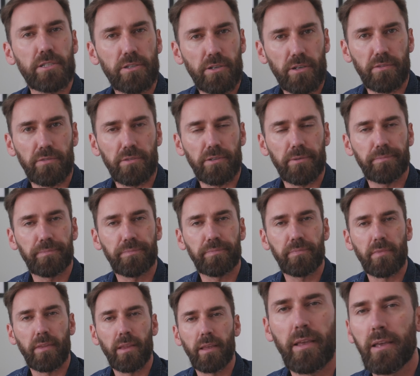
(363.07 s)
served.
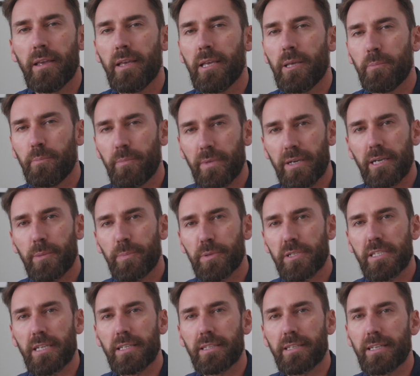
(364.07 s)
Merely
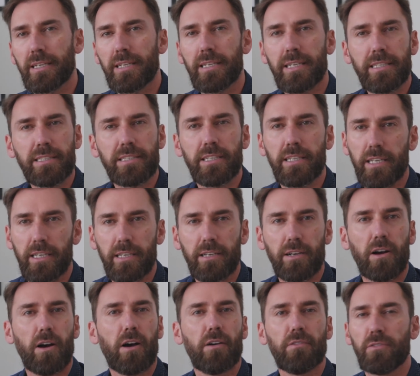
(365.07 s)
presenting a litany
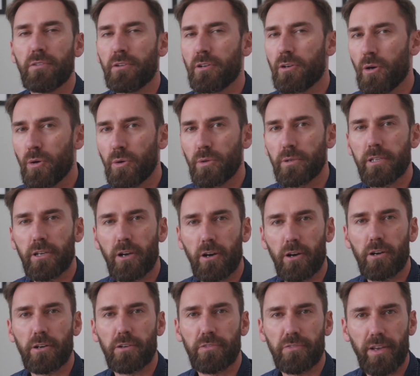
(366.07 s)
of cold,
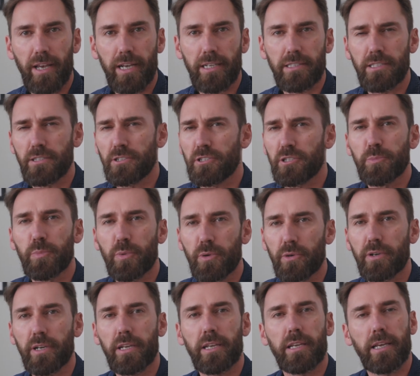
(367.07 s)
hard facts is just
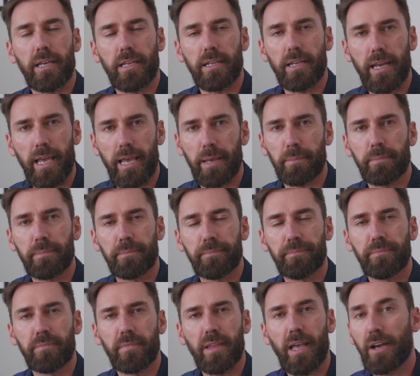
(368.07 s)
boring and lame.
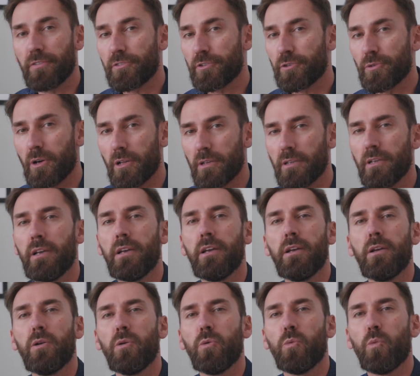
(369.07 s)
After all,
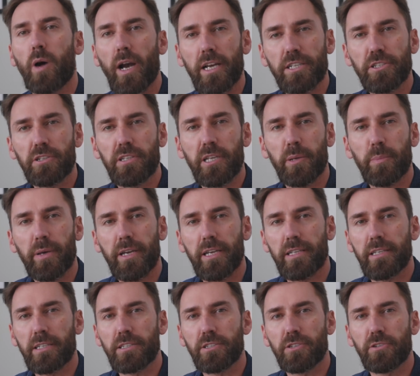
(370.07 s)
why should they pay
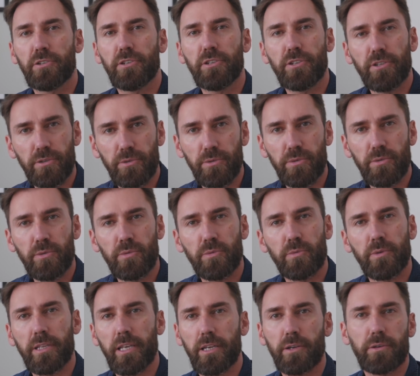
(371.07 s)
attention to you
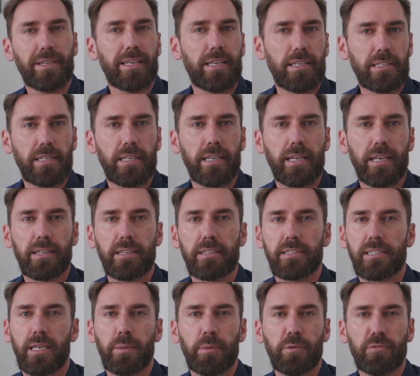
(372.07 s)
when they could easily get the
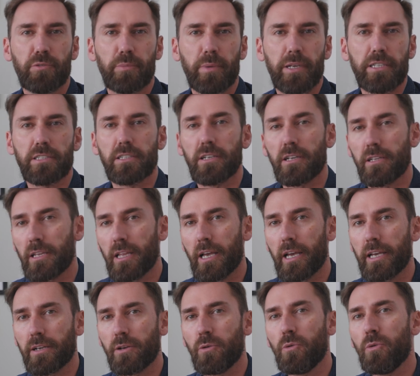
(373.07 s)
same information
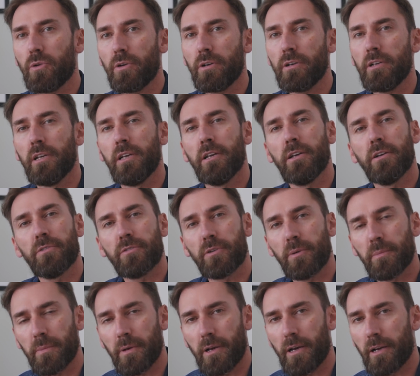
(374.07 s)
online or
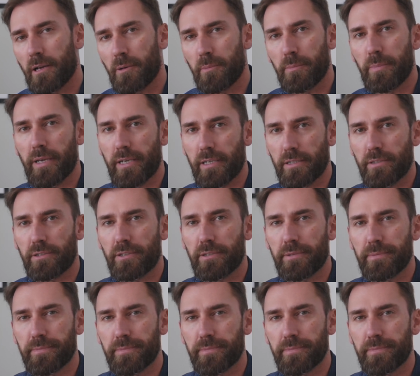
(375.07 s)
from a competitor?